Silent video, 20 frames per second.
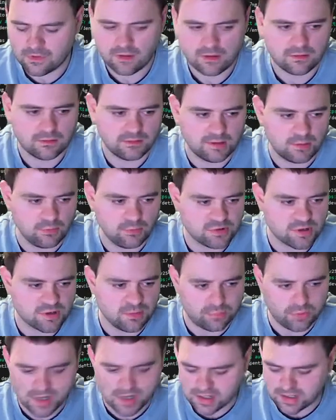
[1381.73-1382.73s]
Now we're trying to
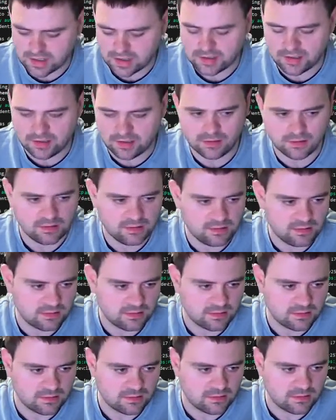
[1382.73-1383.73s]
break it here.
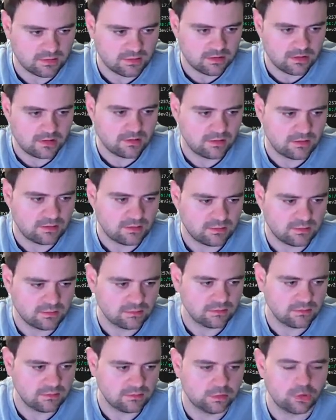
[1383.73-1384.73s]

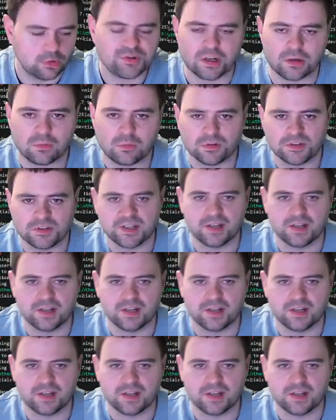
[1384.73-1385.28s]
Logic would tell